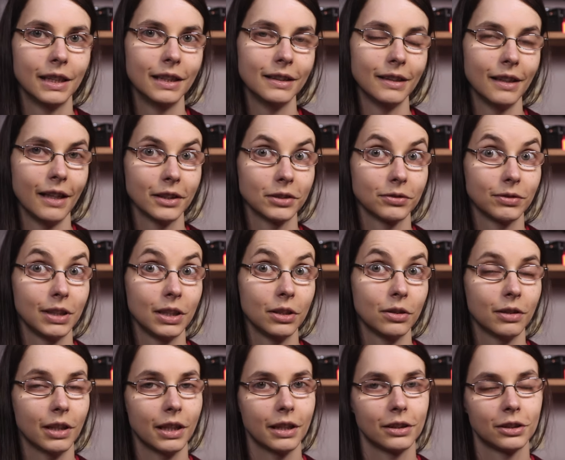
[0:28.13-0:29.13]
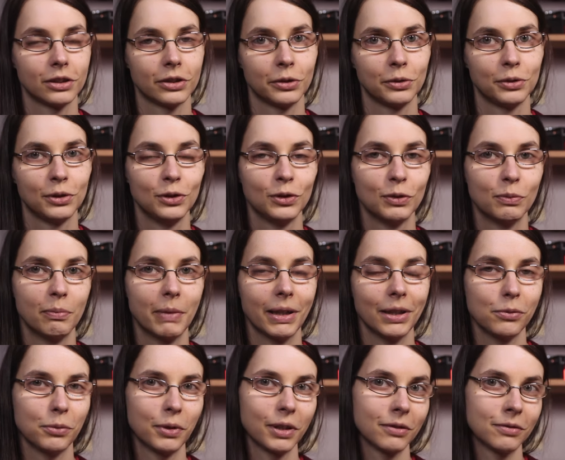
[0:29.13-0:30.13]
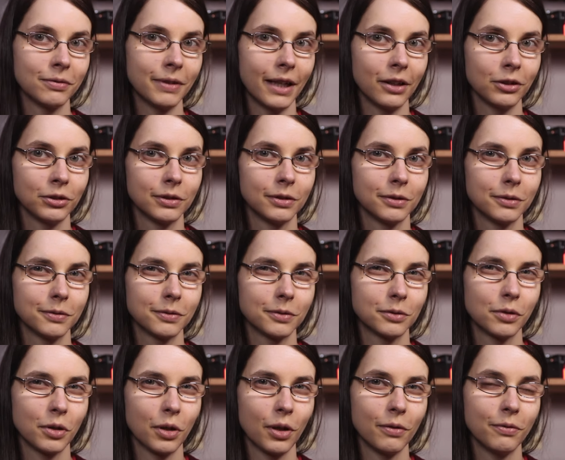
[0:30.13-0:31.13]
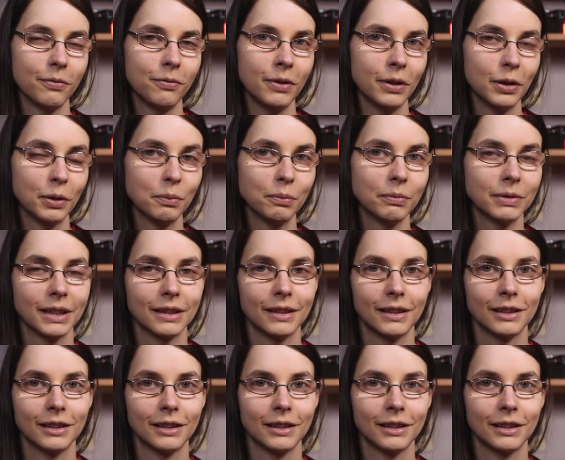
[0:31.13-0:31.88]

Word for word: In the last video I showed you my 1000th roll of film that